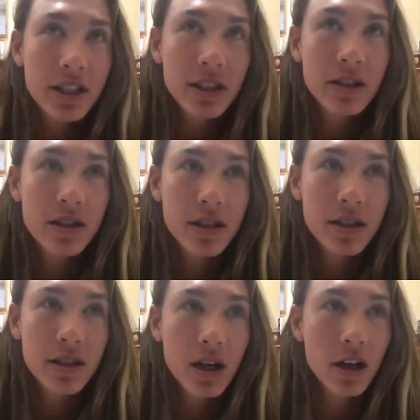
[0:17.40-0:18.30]
since
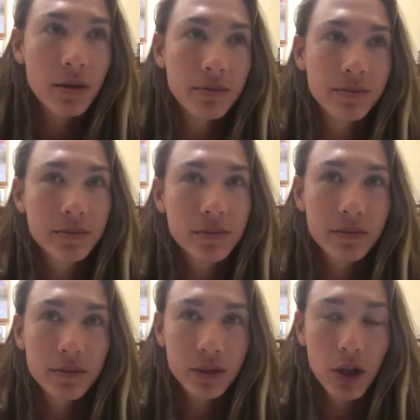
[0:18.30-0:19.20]

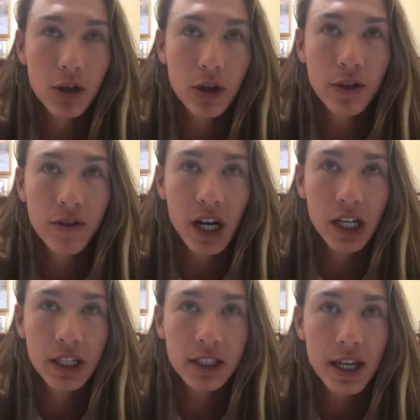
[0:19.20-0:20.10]

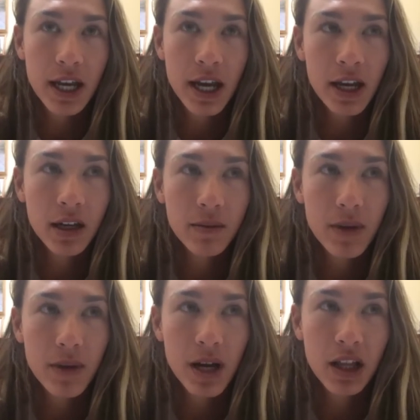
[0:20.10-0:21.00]
coronavirus hit,
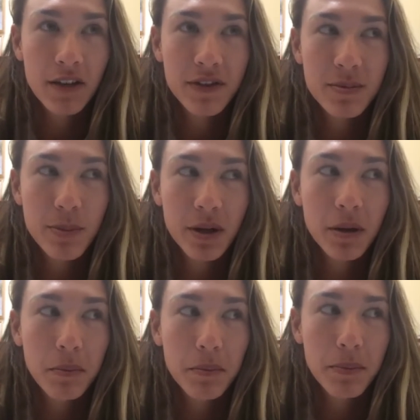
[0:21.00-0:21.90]
my life has been a
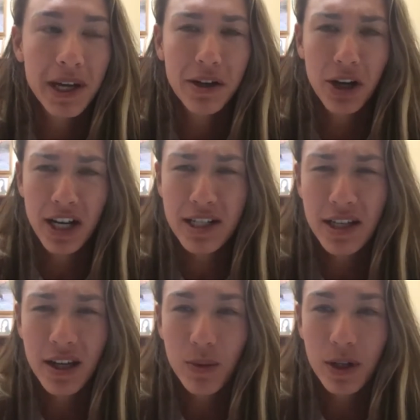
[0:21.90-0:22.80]
bit
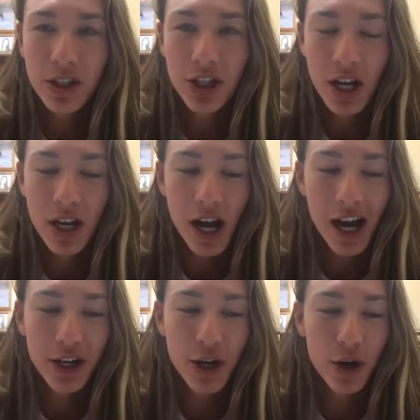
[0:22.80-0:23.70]
crazy, which I
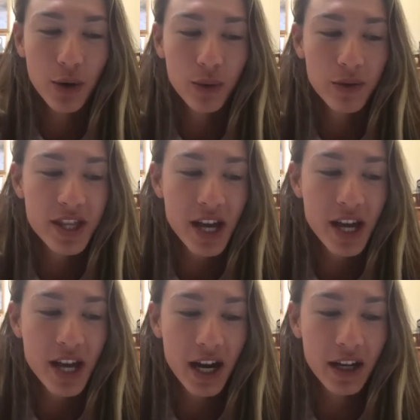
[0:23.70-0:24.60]
know
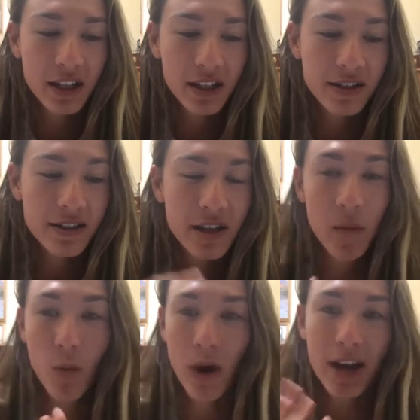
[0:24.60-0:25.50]
that in some
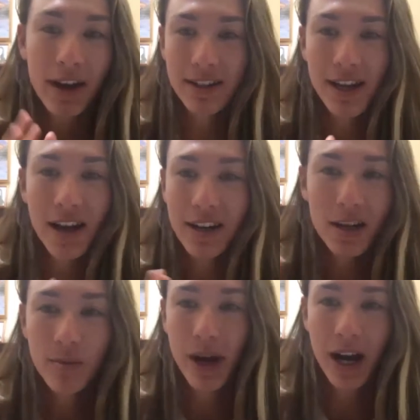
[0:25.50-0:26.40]
way it's had an
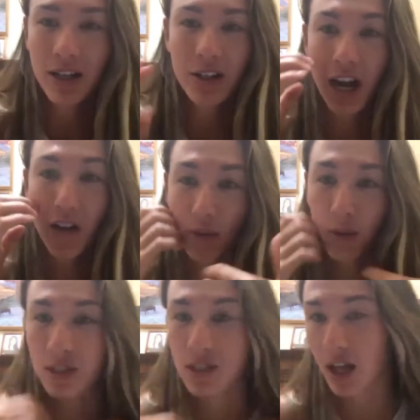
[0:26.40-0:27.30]
impact on
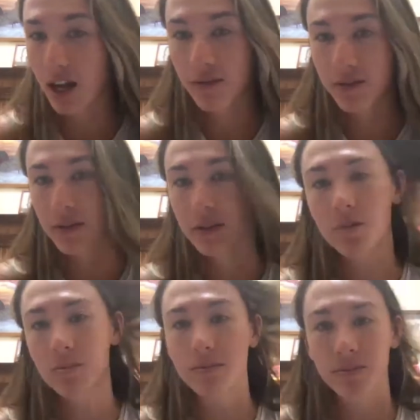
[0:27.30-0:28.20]
everyone's life
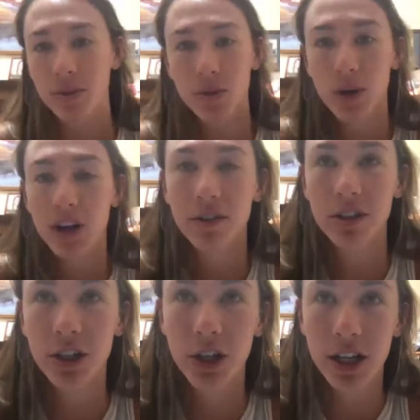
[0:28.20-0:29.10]
to whatever
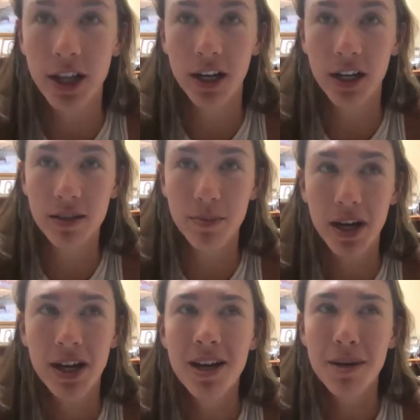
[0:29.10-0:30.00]
degree that is. But
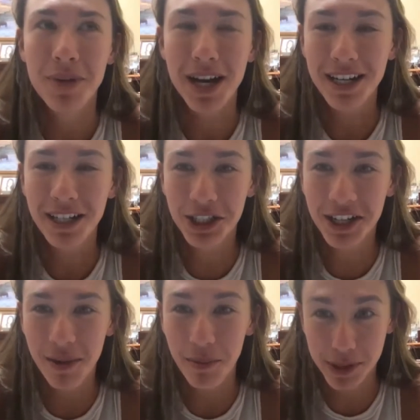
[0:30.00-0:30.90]
mine actually
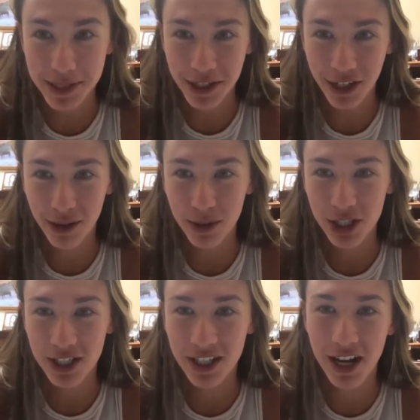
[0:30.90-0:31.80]
got busier, which is
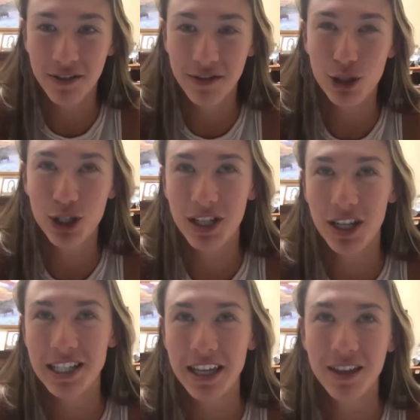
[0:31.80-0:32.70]
kind of interesting because I
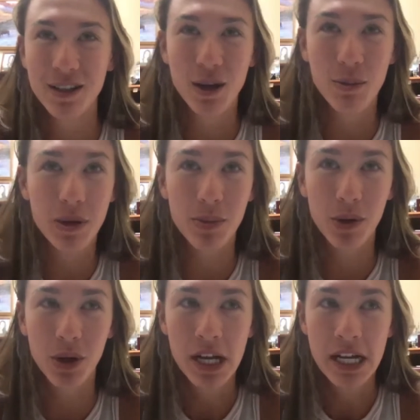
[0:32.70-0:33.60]
think some people
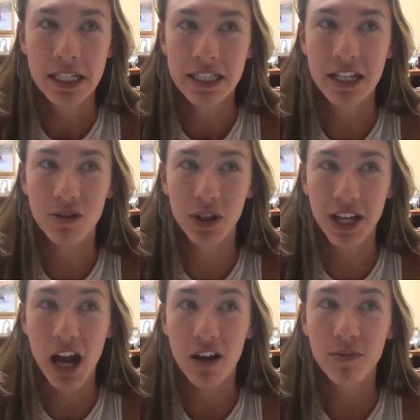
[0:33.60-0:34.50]
didn't really
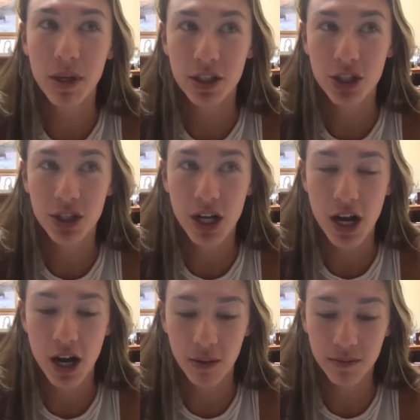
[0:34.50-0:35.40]
have much
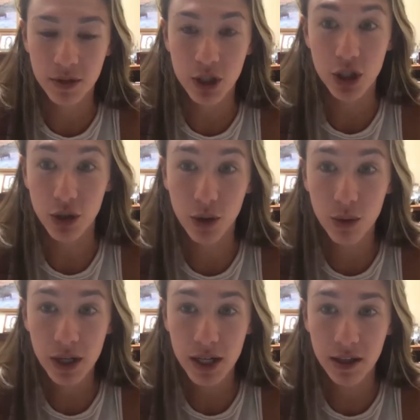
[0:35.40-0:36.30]
to
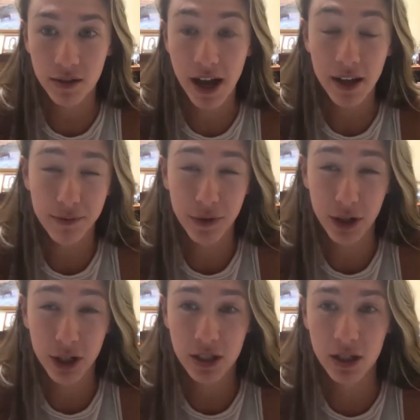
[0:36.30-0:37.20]
do at
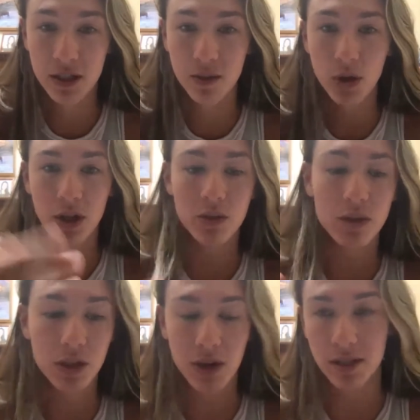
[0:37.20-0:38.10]
first, because we're
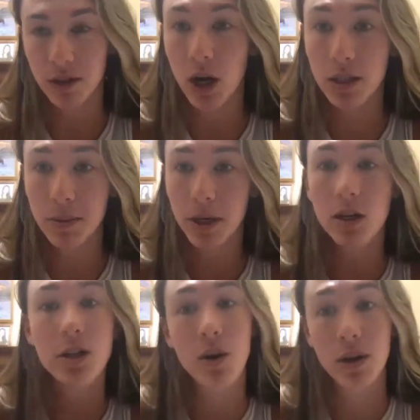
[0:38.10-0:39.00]
used to, as lacrosse
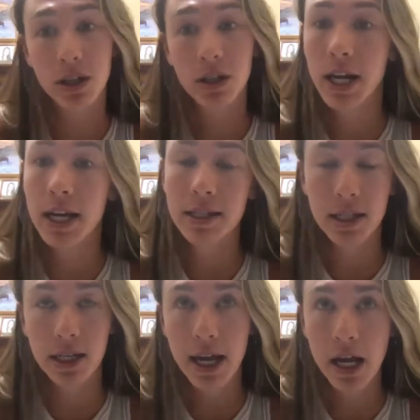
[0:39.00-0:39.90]
players, going to
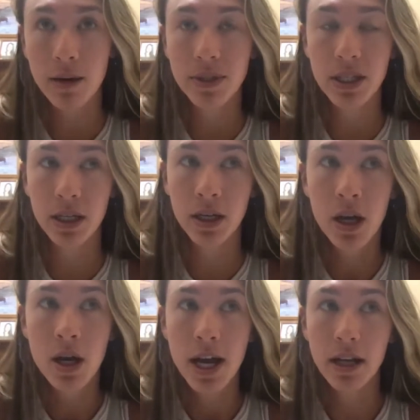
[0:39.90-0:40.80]
clinics and camps and
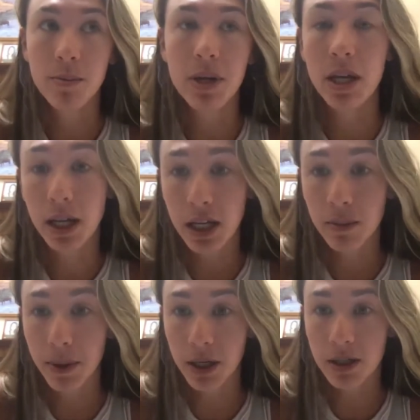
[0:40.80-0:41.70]
being
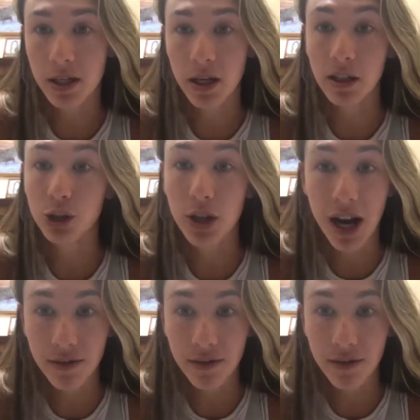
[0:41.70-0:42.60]
in person and
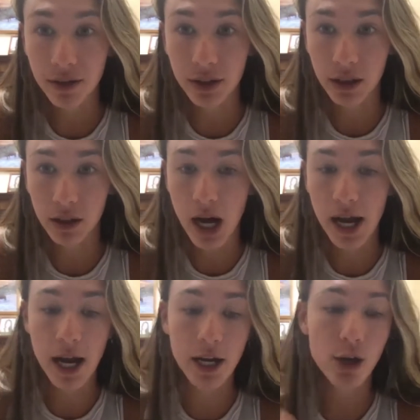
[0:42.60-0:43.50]
traveling a lot.
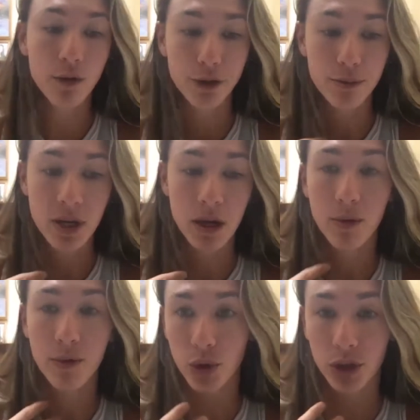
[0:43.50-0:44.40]
I know for me,
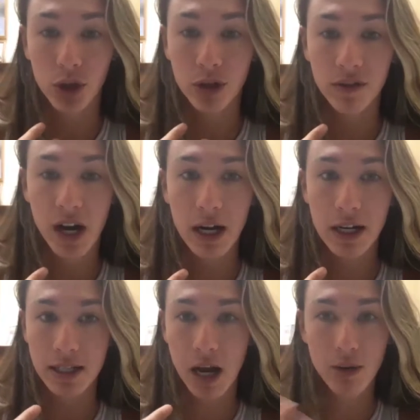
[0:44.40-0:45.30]
before coronavirus,
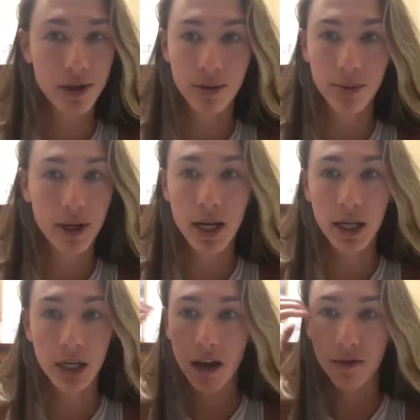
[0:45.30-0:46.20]
I was on a plane
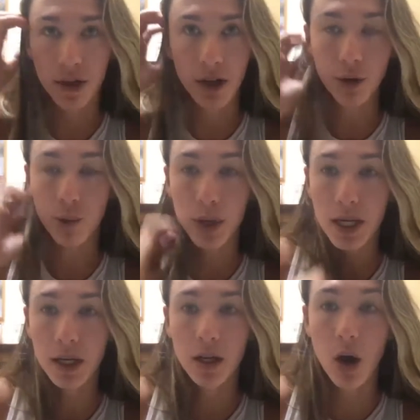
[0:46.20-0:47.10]
every other week
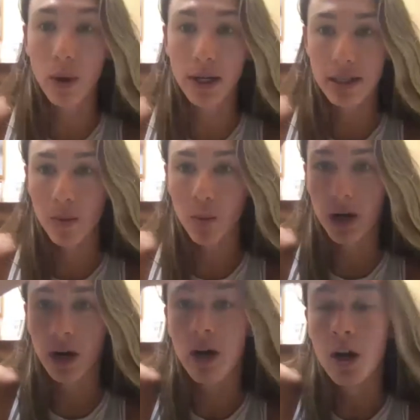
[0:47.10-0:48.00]
going somewhere.
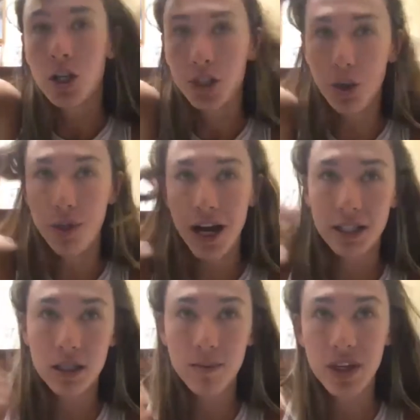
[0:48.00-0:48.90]
So that's
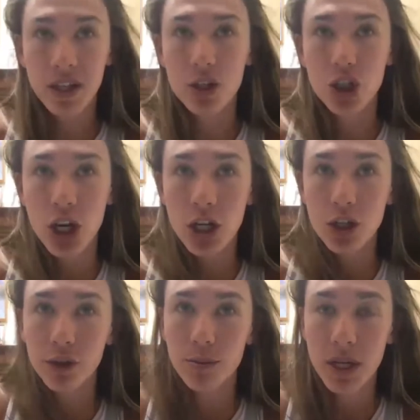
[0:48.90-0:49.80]
something that's changed for
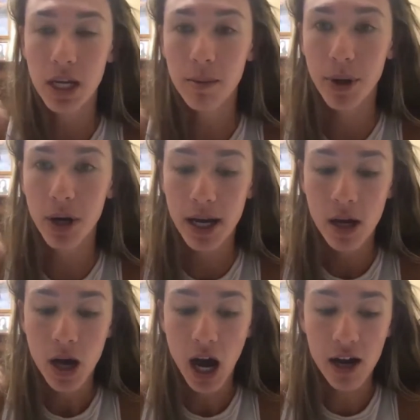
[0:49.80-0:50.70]
me. But
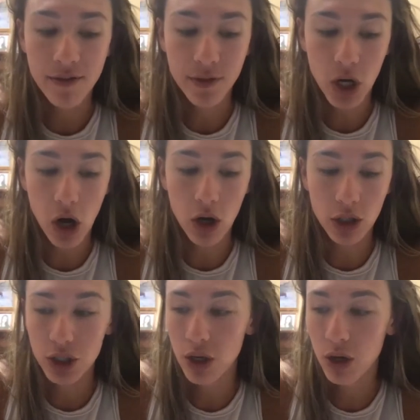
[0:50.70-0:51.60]
I've
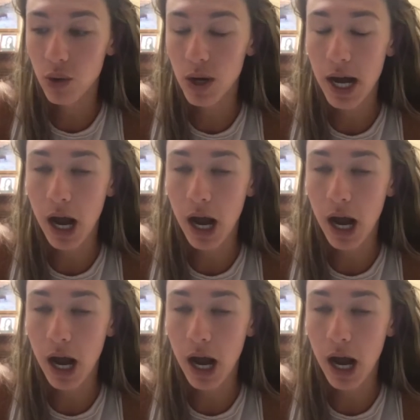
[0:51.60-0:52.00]
also,